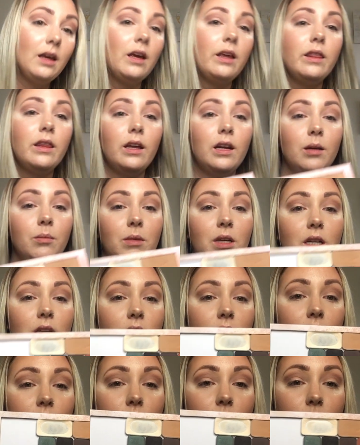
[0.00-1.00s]
And then I'm going
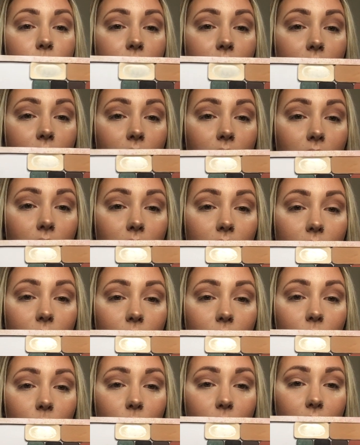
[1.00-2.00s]
to go in
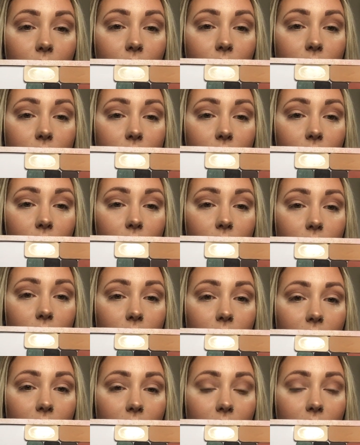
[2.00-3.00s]
with this color
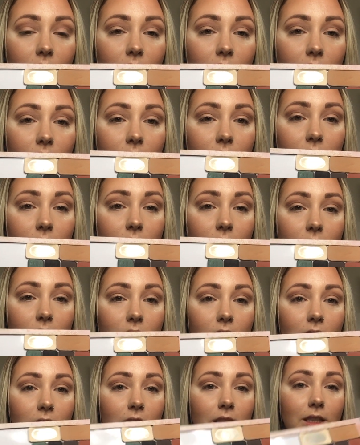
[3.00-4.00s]
right
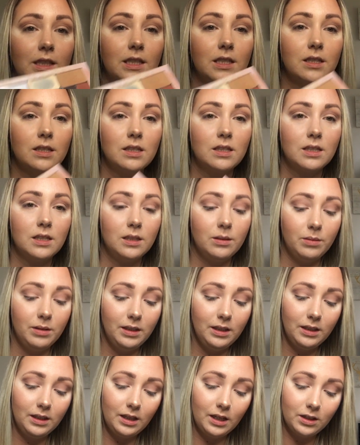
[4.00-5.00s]
here, and this is going to
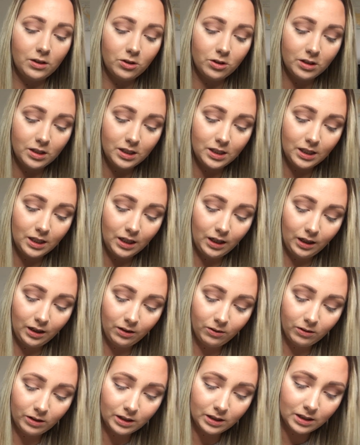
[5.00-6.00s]
be
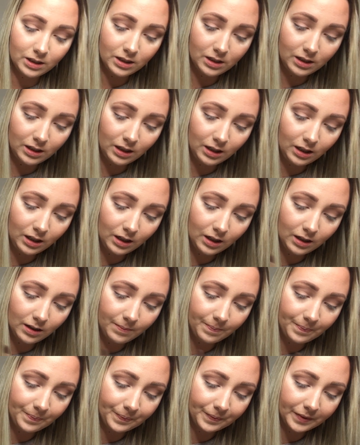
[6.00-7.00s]
interesting. We're going to see,
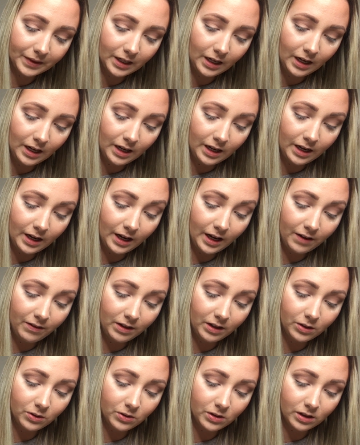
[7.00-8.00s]
I
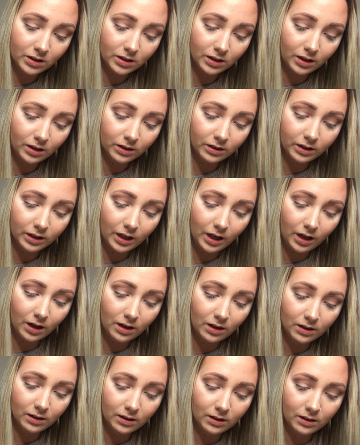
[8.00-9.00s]
haven't used this color
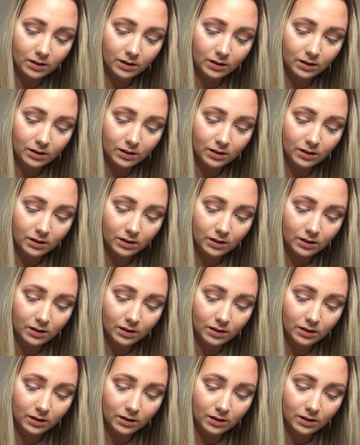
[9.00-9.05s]
yet.